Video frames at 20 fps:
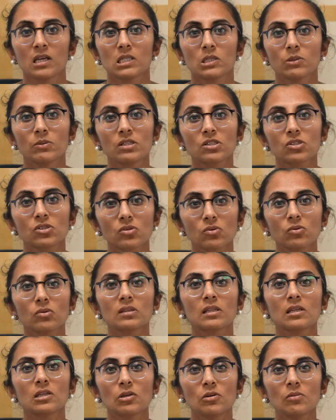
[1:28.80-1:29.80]
To
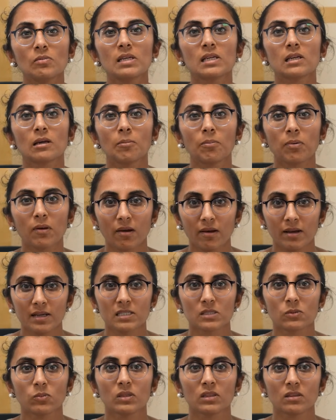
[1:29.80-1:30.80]
ensure that you meet
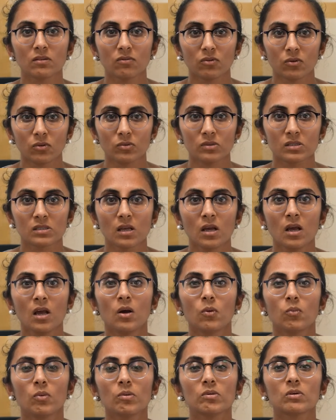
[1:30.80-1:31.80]
compliance with the rules,
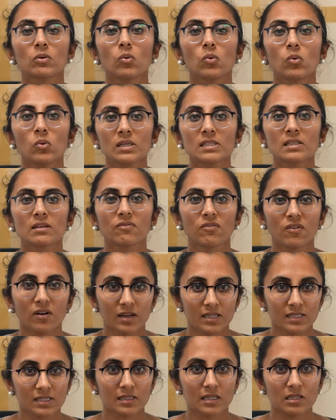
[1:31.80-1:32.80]
we would always
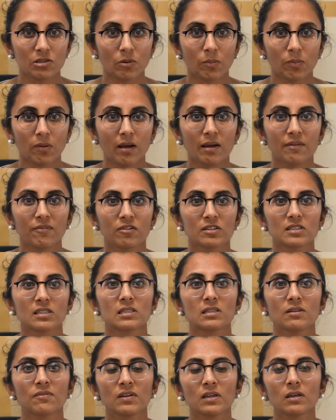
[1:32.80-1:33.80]
advise that you apply for a
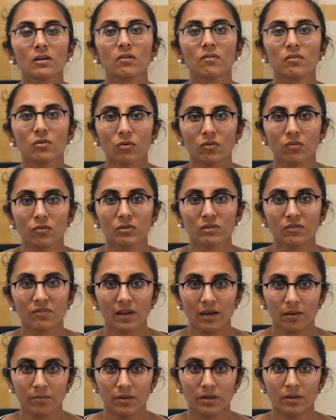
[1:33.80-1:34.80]
certificate of lawful
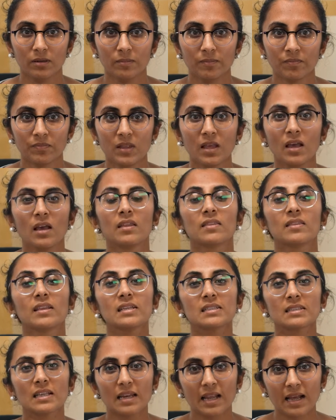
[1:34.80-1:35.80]
development.
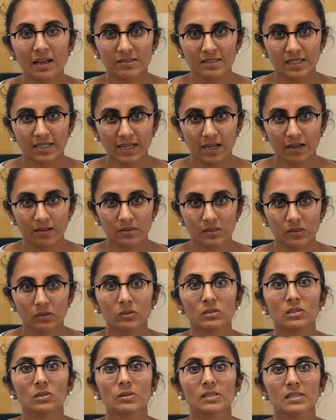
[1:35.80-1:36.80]
This allows the
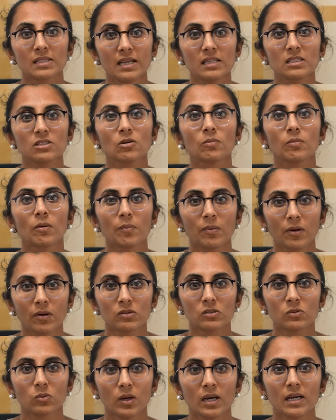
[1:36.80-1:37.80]
council to assess your
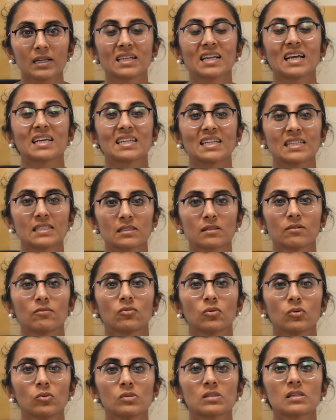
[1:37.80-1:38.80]
proposed work against the
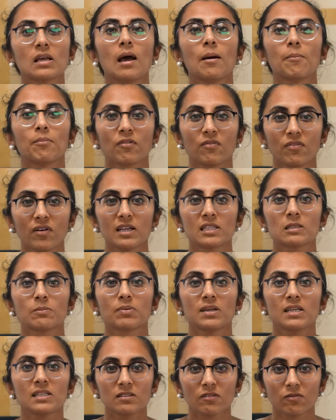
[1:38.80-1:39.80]
rules and provides
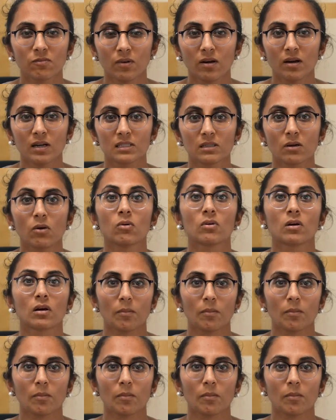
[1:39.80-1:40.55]
peace of mind on